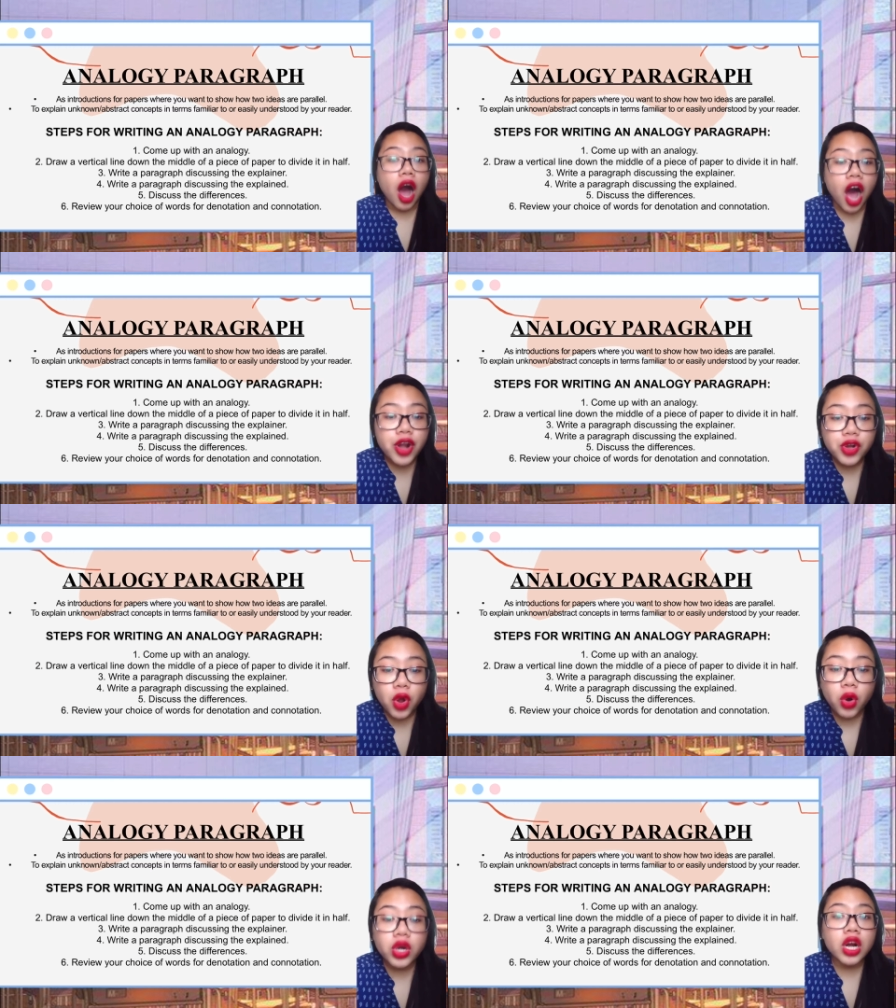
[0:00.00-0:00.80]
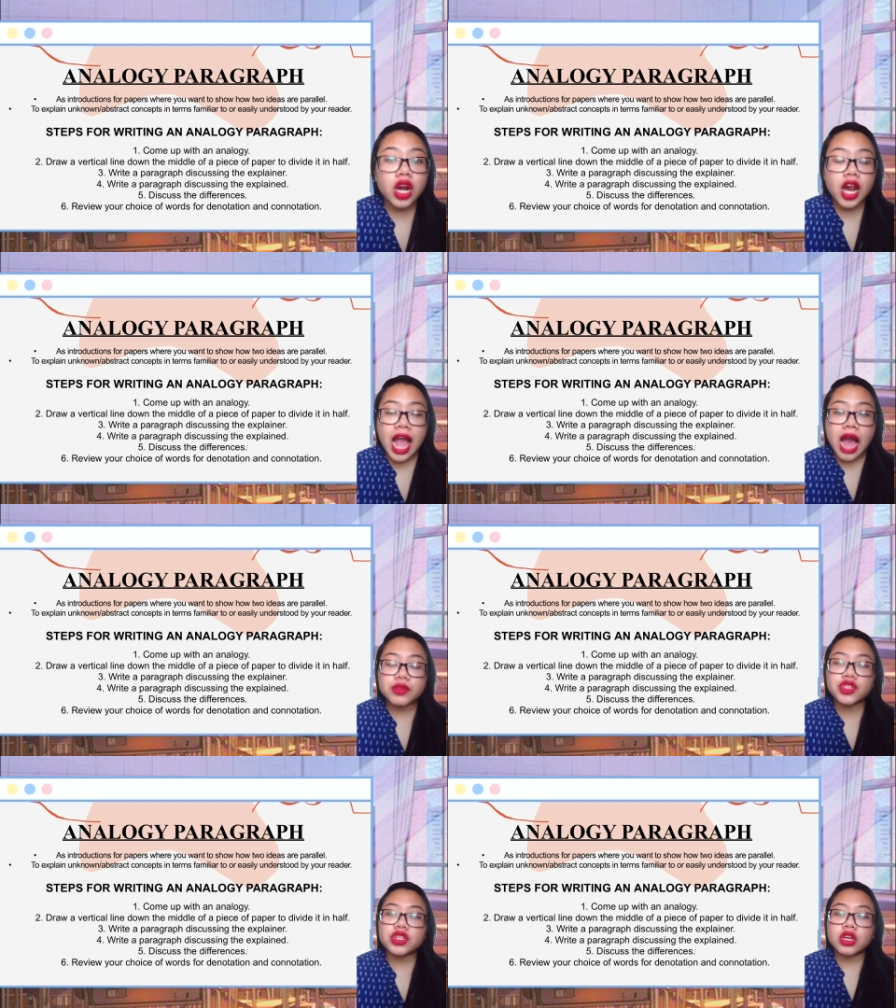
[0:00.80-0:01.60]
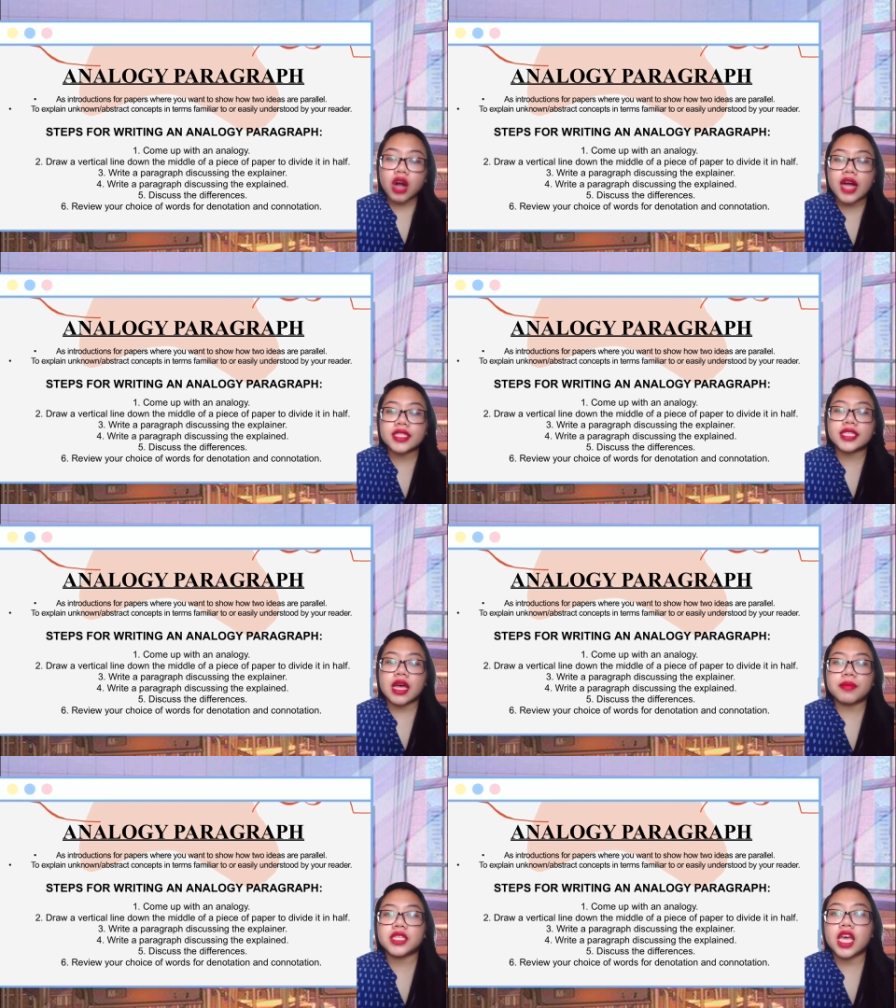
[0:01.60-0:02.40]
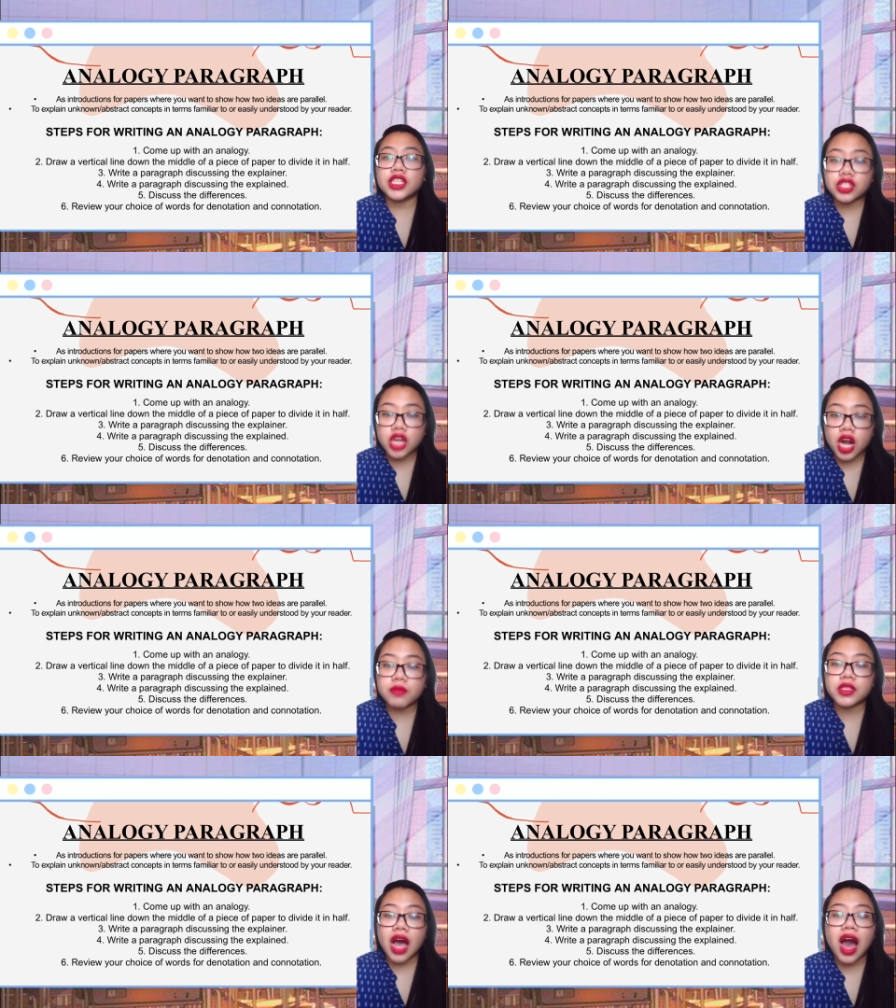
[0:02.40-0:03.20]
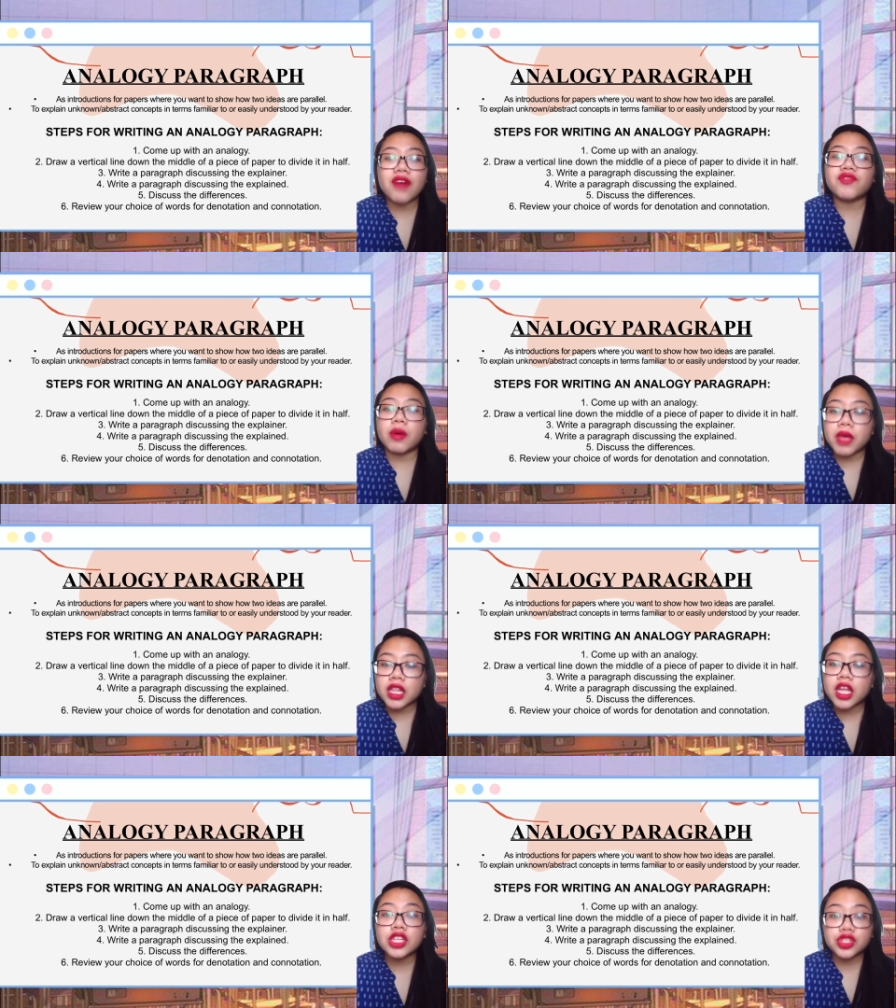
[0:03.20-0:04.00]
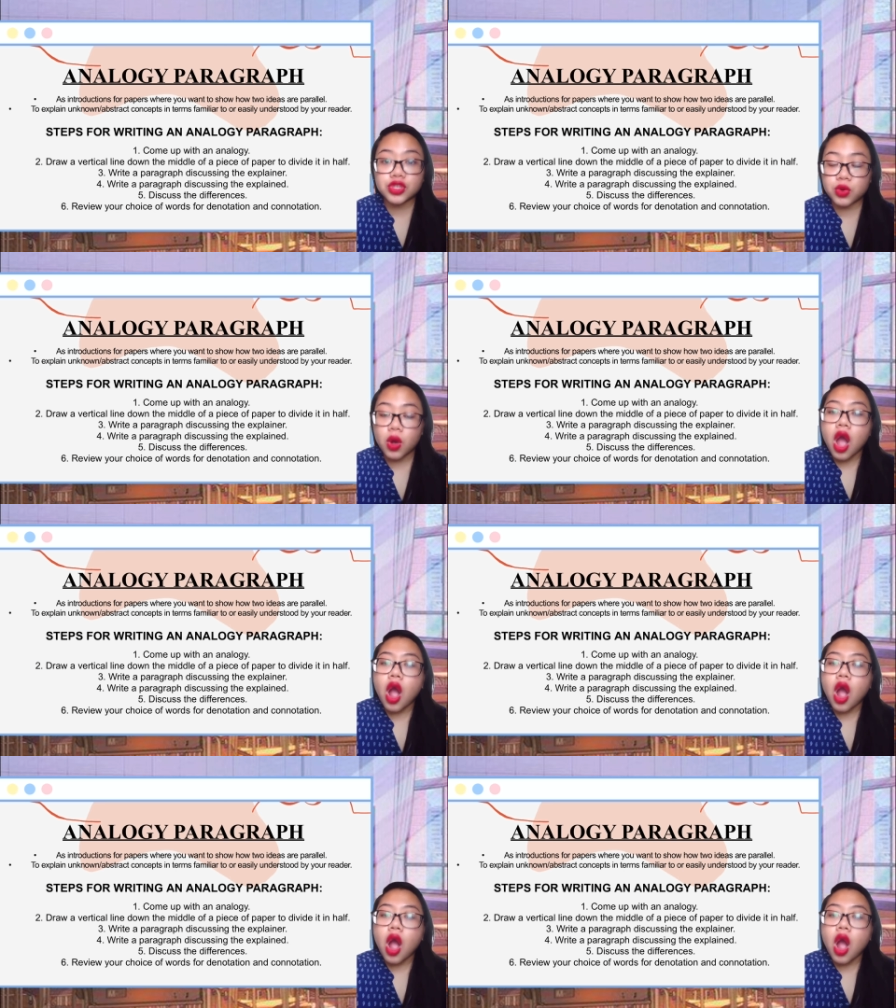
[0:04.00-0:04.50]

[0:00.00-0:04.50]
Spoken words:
unknown or abstract concepts in terms of familiar to